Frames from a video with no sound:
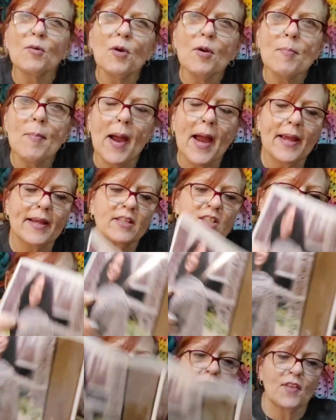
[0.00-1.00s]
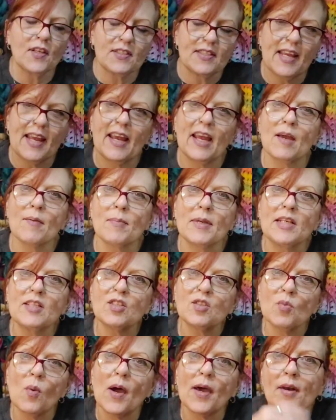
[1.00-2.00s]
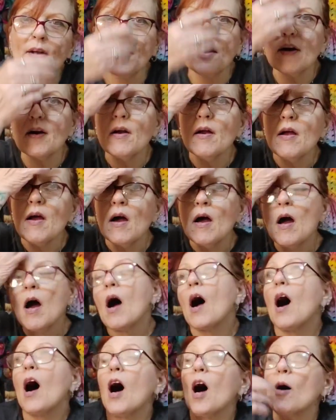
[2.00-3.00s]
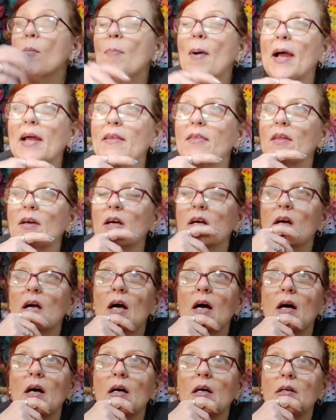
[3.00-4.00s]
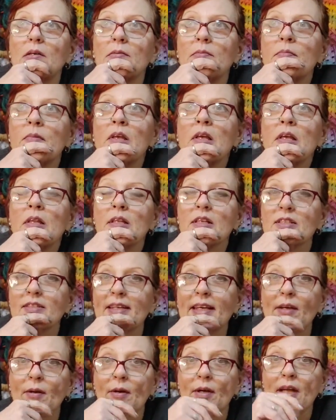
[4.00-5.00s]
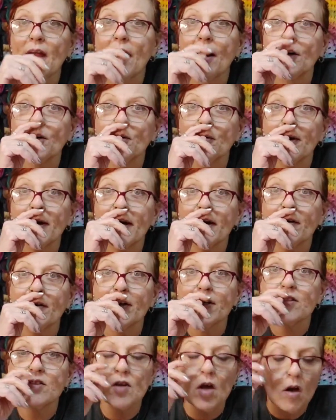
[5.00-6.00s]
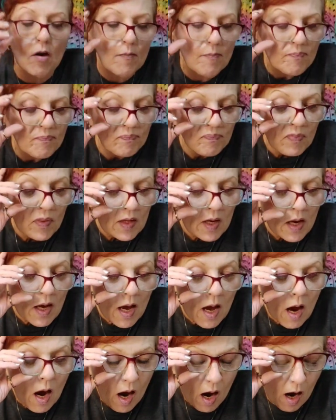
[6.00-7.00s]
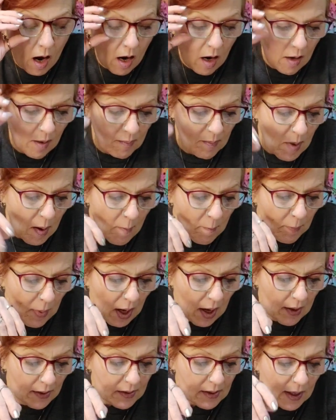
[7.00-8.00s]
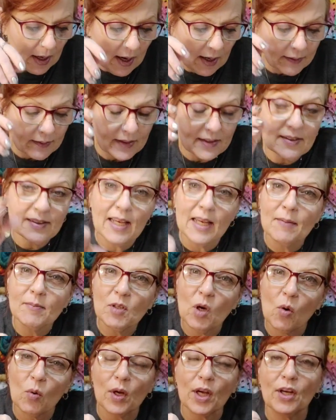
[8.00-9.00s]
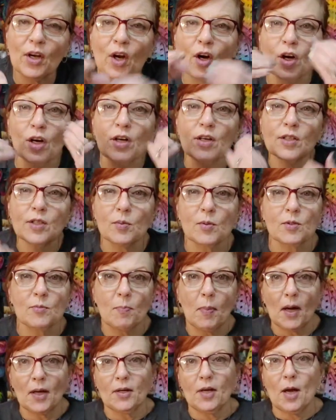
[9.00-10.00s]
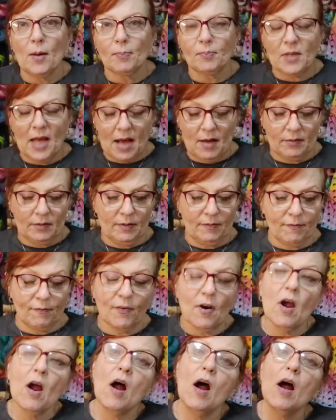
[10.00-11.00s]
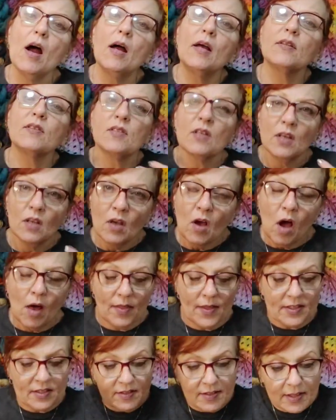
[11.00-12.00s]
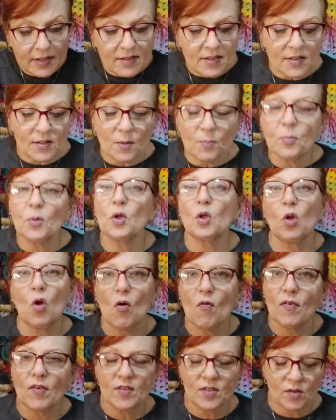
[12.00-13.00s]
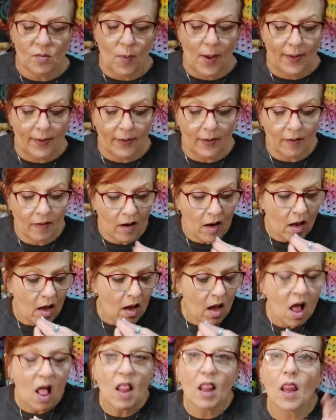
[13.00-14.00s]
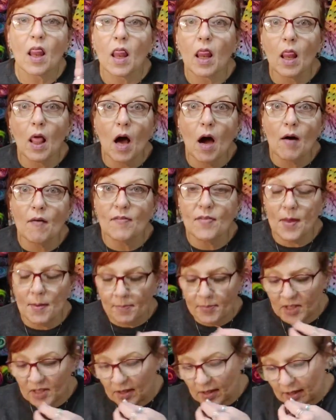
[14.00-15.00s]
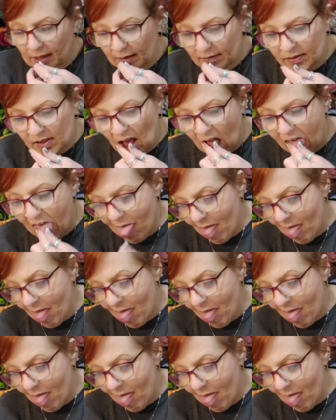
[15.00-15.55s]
of reminds me of the Tammy sweater uh, by the uh, the Secret Yarnery Crystal. Um, but on the same token, hers was button up down the front. Oh, this this is a pullover sweater. Love them sleeves.